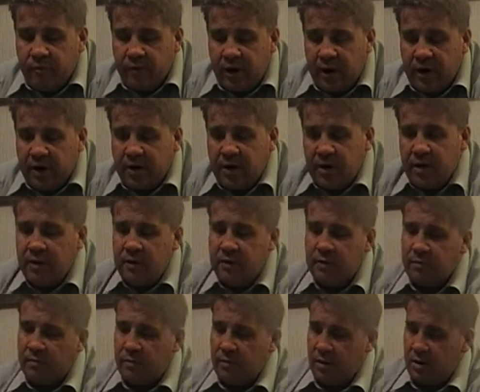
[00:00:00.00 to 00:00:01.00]
i.e.
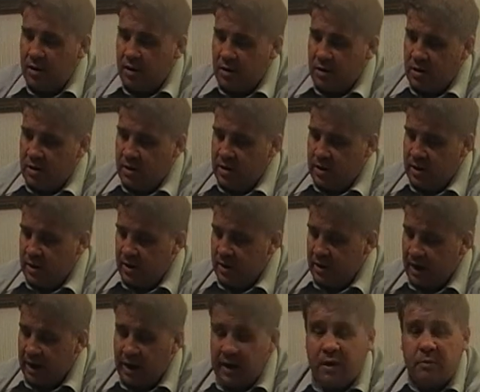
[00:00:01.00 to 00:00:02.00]

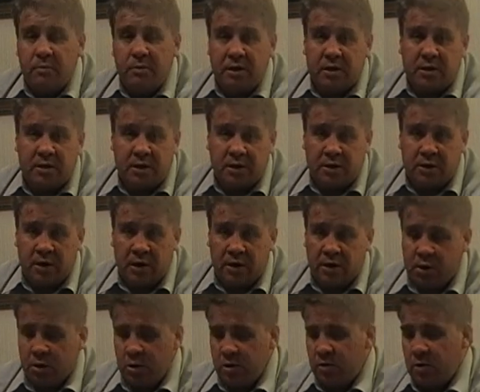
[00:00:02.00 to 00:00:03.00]
Enemy
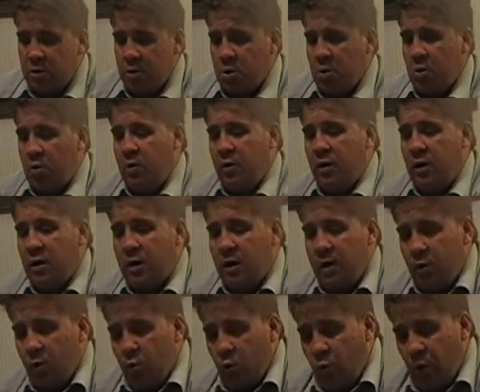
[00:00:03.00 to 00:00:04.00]
attestation. So
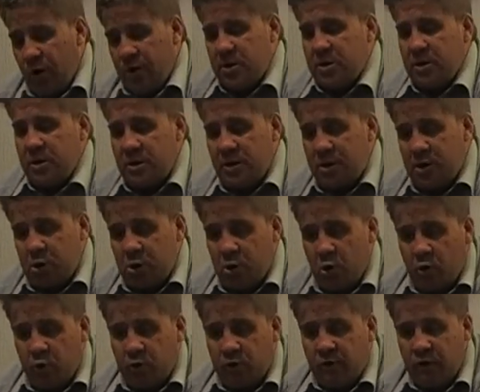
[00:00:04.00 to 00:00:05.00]
Western
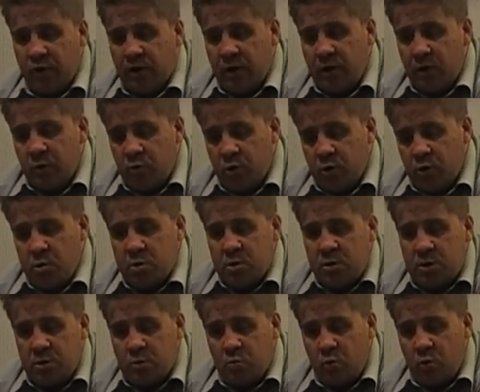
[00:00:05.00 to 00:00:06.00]
historiography
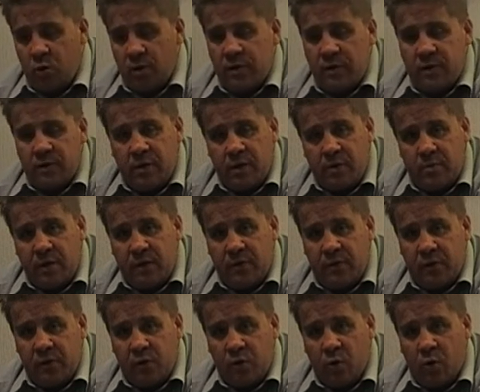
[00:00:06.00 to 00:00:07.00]
uses a
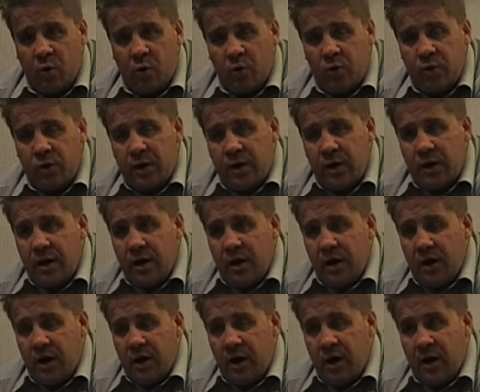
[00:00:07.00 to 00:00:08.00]
method called
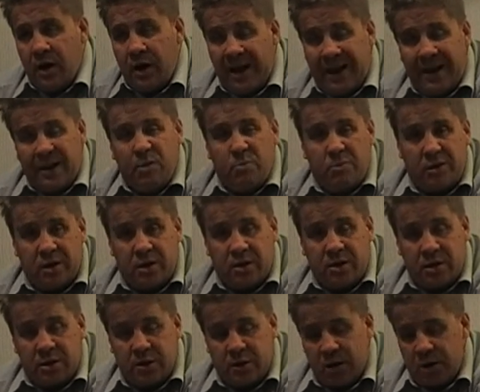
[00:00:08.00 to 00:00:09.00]
enemy
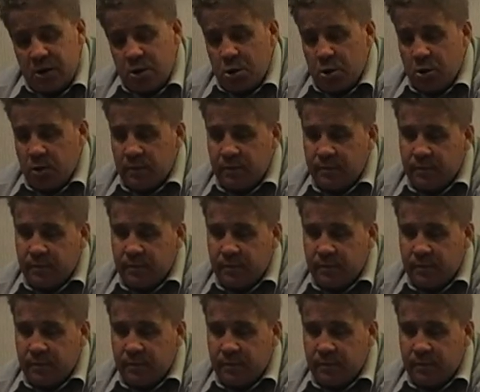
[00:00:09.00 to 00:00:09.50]
attestation.